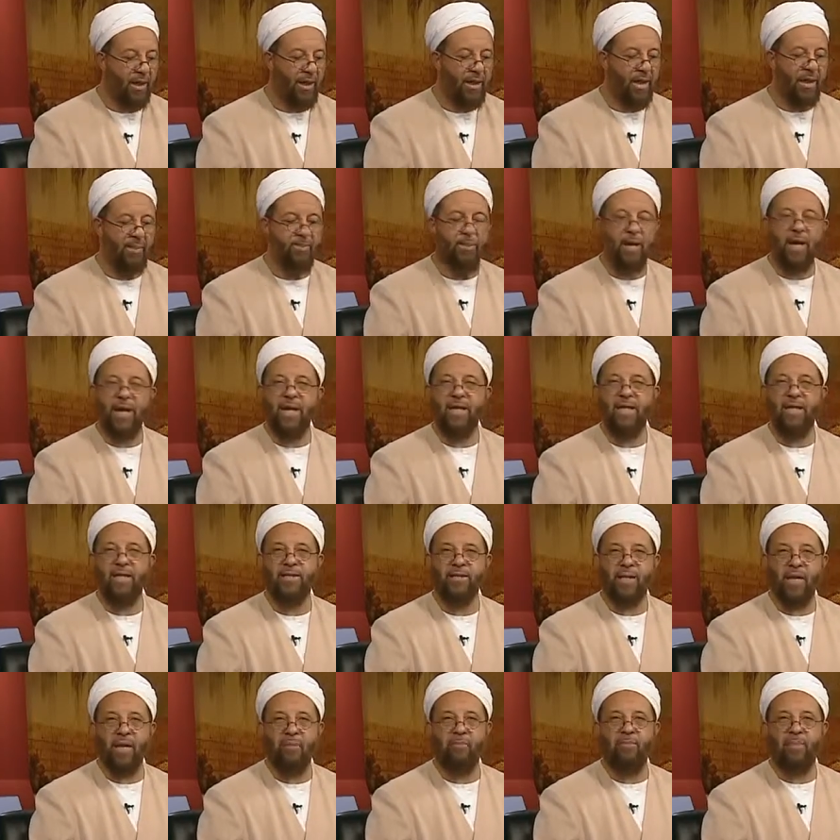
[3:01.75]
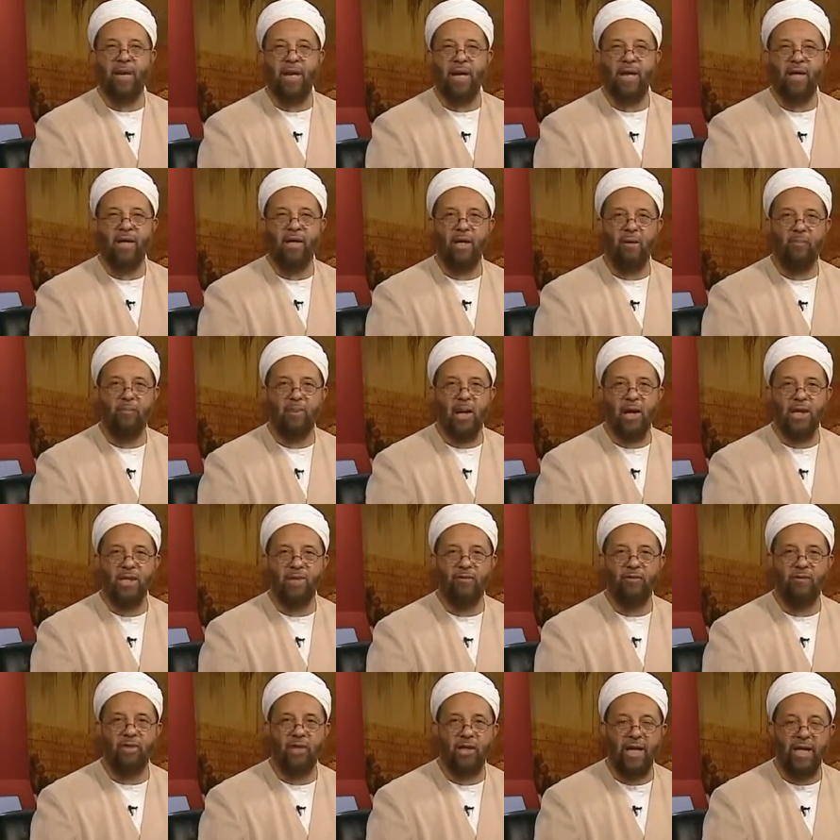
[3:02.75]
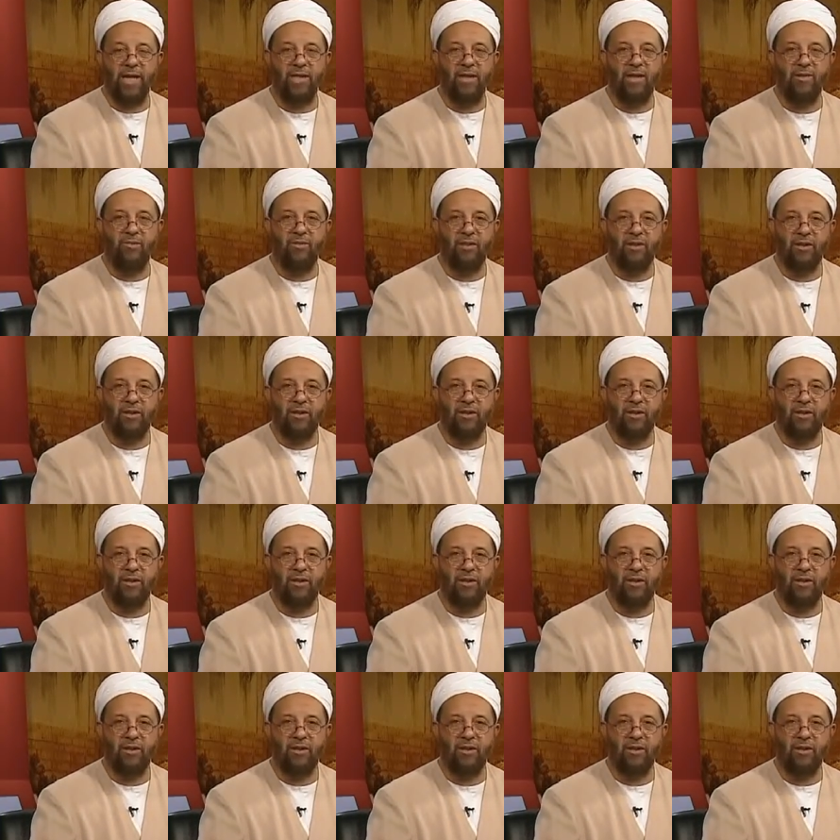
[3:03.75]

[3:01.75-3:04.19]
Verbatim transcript: He made his empire a part of the lands of